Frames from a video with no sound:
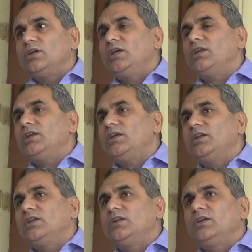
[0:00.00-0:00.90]

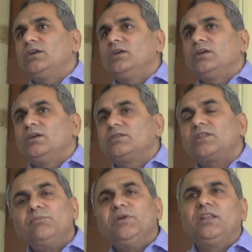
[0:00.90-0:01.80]
in
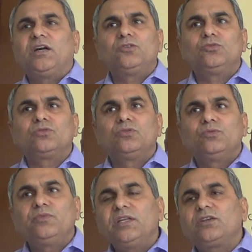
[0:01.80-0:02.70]
Tamil Nadu,
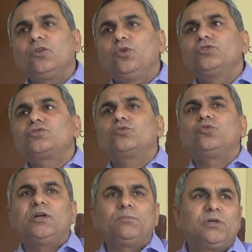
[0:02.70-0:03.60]
very close to
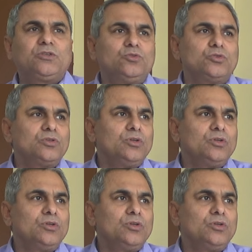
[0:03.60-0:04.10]
Coimbatore.